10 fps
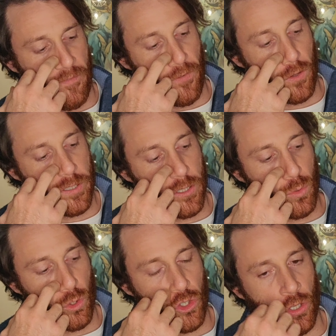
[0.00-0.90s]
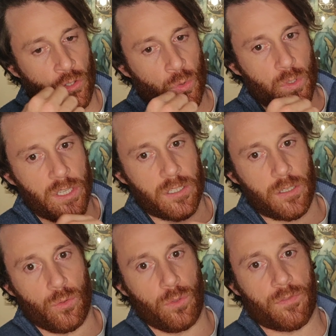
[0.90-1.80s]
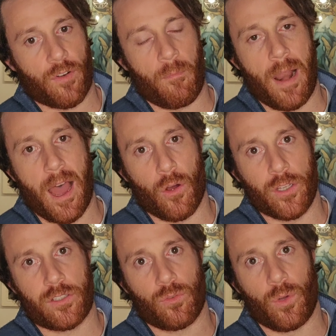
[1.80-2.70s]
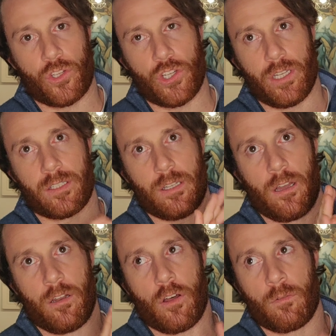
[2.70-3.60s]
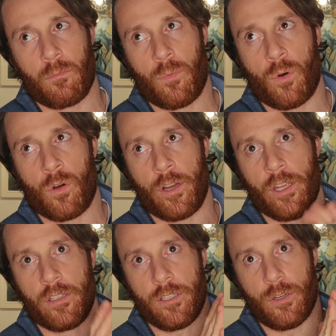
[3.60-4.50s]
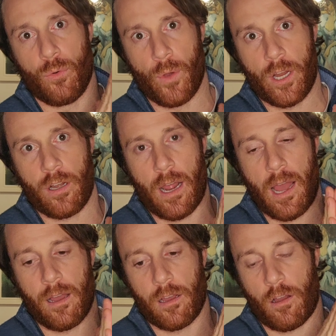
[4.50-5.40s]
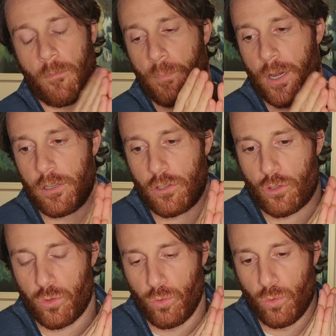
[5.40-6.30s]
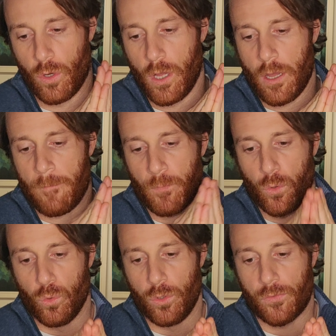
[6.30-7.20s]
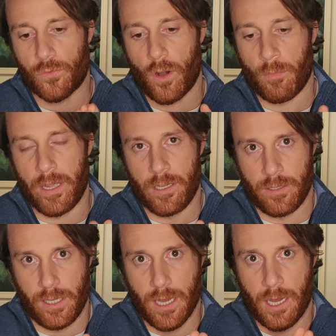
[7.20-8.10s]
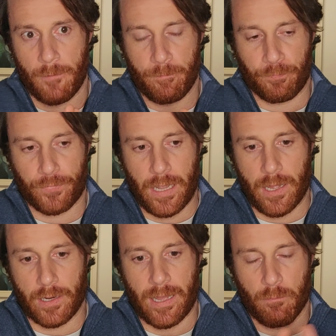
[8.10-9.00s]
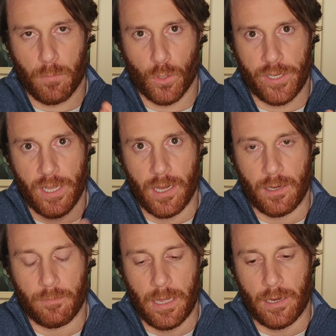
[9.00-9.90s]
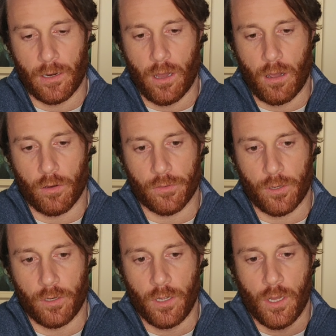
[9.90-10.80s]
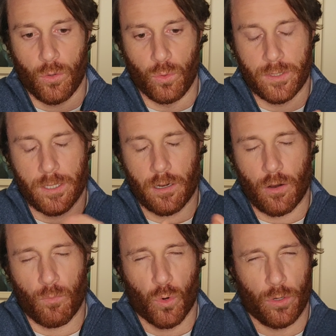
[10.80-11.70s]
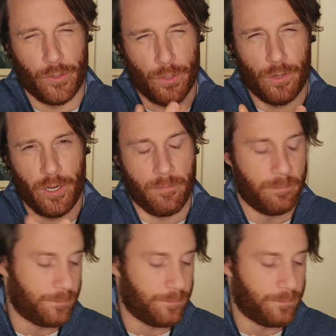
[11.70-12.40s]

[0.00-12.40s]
Francis Kurkdjian uses oud from Laos, which is a lot more easy to wear compared to oud from India and Cambodia and other ouds that are more dirty.